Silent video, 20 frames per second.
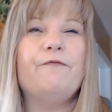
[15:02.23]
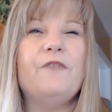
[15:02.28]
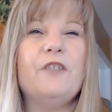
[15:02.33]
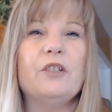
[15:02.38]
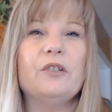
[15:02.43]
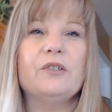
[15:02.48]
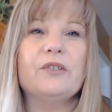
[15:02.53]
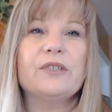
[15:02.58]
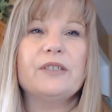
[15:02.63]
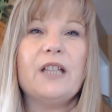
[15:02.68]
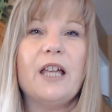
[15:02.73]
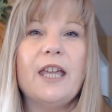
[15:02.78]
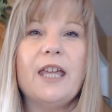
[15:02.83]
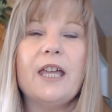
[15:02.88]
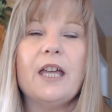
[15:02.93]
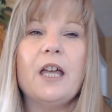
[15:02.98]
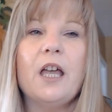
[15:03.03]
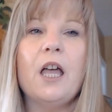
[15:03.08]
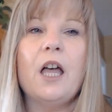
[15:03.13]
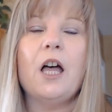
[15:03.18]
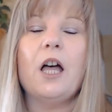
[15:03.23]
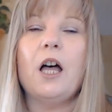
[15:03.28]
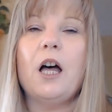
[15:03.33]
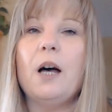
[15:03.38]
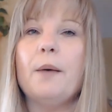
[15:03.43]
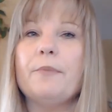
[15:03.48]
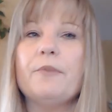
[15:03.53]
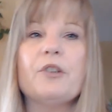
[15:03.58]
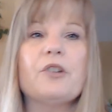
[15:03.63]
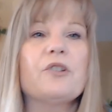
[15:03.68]
feels like.
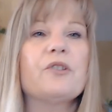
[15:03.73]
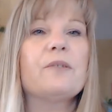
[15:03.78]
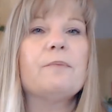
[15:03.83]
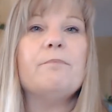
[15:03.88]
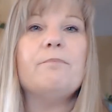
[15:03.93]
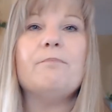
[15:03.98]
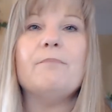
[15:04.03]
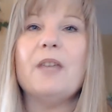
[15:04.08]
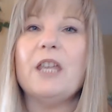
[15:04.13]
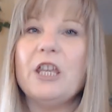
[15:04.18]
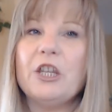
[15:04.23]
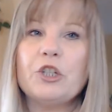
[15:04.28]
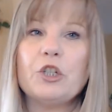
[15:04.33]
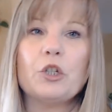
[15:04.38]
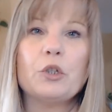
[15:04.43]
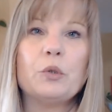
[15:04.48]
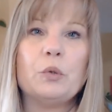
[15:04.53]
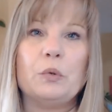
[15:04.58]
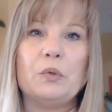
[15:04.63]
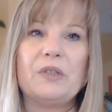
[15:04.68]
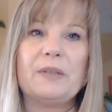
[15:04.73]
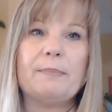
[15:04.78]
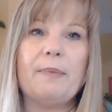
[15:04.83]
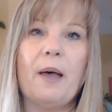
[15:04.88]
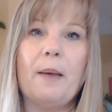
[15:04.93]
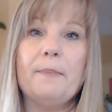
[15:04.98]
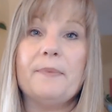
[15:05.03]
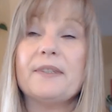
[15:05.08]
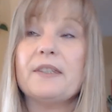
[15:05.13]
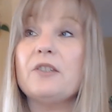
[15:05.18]
There's major
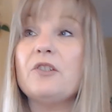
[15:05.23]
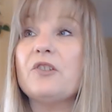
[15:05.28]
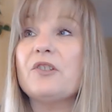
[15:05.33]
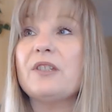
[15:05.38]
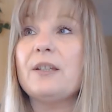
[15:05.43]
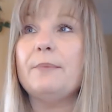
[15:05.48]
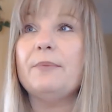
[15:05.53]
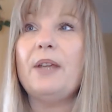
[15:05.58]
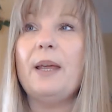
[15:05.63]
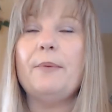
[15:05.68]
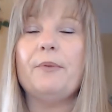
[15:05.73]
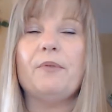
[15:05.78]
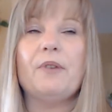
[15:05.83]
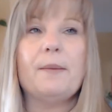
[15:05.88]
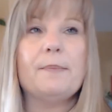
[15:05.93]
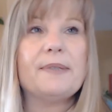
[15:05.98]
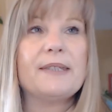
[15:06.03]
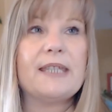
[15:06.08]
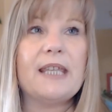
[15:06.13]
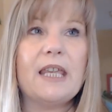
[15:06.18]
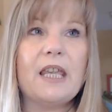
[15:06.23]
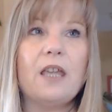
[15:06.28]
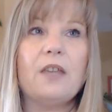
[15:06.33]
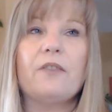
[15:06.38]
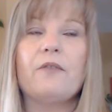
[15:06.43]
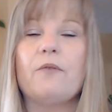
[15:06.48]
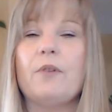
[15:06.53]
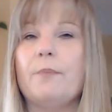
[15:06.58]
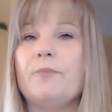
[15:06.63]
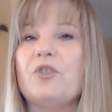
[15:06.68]
goosebumps. There's sometimes when I'm singing
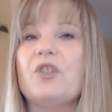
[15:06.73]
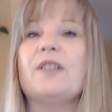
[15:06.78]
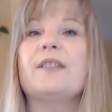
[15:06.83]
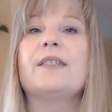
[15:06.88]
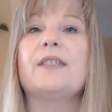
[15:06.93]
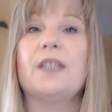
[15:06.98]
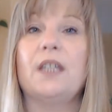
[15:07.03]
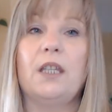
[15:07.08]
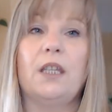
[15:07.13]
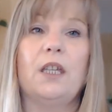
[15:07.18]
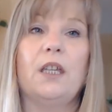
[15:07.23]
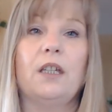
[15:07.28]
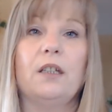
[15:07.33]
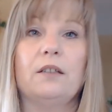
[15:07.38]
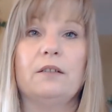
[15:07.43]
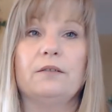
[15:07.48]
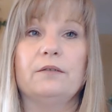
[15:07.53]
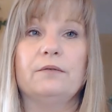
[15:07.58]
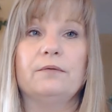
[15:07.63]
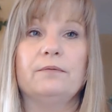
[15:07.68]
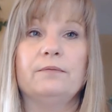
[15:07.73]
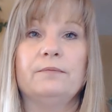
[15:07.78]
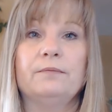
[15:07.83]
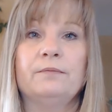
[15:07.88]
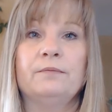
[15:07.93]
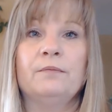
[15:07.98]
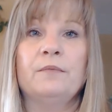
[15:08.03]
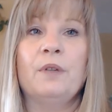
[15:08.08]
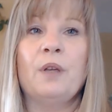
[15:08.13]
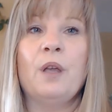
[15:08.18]
where I'm just singing.
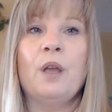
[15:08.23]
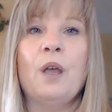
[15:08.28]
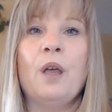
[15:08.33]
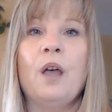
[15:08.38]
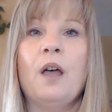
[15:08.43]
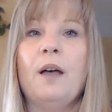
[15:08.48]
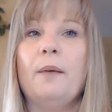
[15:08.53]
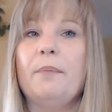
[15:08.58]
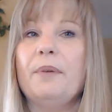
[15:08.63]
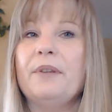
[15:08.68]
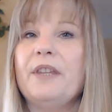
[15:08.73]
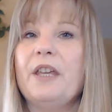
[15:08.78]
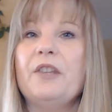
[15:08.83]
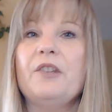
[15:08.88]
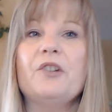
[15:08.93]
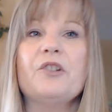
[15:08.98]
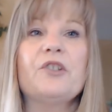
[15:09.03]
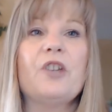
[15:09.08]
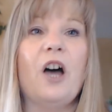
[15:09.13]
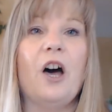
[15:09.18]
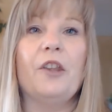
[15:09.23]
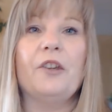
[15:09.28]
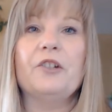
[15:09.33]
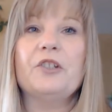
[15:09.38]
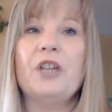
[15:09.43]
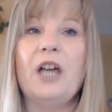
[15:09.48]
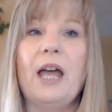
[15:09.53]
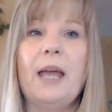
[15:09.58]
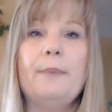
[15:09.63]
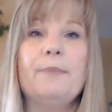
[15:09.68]
But then there's other
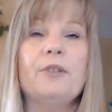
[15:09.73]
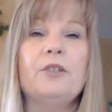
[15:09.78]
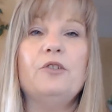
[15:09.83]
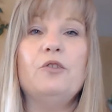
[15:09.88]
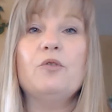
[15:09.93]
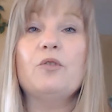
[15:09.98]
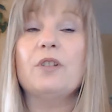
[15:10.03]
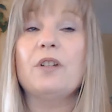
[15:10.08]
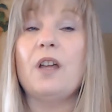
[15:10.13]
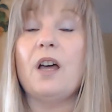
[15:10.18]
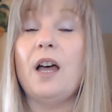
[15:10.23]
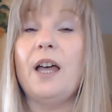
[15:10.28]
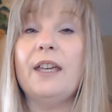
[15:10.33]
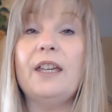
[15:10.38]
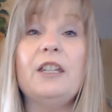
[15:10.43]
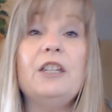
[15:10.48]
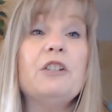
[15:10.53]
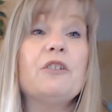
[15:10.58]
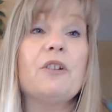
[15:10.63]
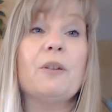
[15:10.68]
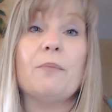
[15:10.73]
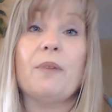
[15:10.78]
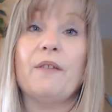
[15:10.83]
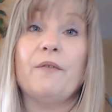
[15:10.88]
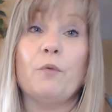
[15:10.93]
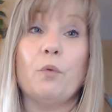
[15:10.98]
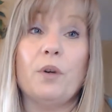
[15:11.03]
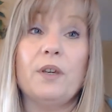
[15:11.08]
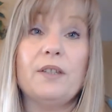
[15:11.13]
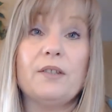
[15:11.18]
times, and I could hear it in my
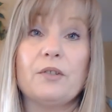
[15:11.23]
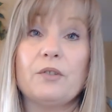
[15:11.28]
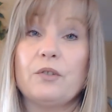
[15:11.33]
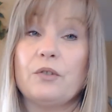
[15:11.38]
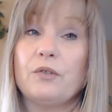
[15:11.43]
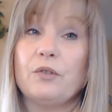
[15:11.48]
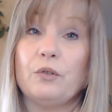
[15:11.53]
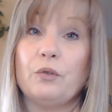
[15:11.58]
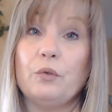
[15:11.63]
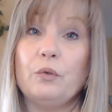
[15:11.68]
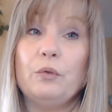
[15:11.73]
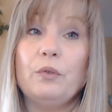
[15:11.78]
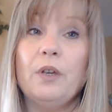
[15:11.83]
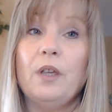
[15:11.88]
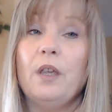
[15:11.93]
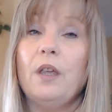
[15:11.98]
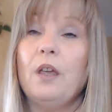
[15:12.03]
voice too,